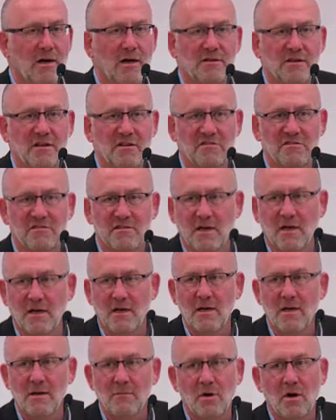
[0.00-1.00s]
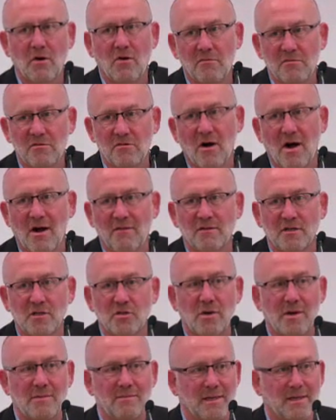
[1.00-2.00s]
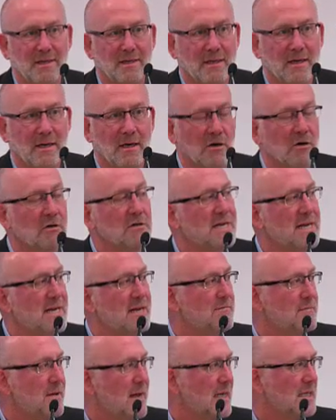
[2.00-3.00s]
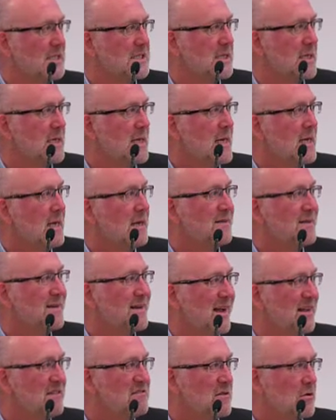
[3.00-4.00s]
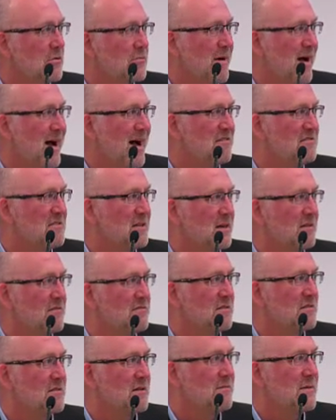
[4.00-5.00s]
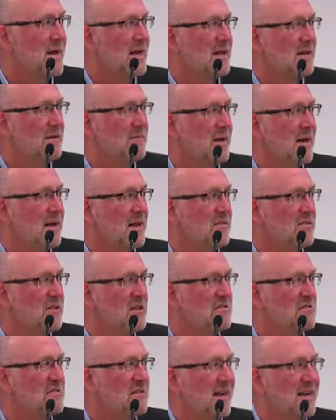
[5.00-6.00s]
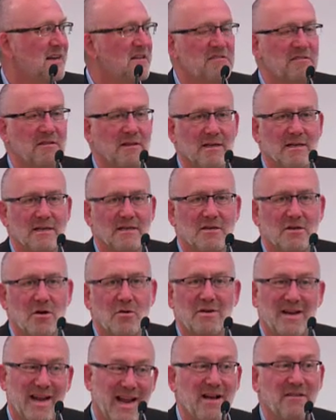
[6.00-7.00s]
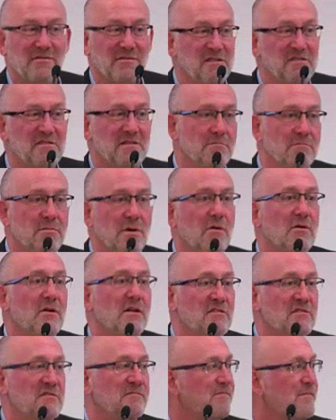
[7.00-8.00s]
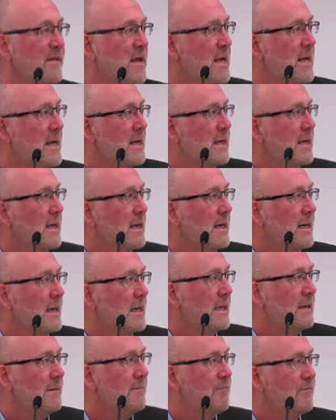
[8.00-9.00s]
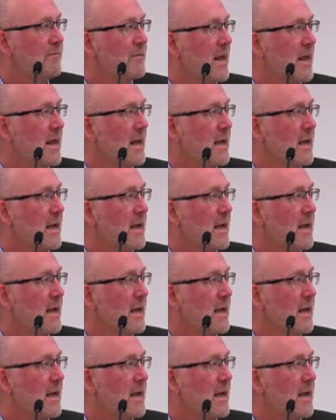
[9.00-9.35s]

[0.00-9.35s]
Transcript: and these programs are often treatment or team-based. The not-so-positives is that many of these sites don't have these components. I don't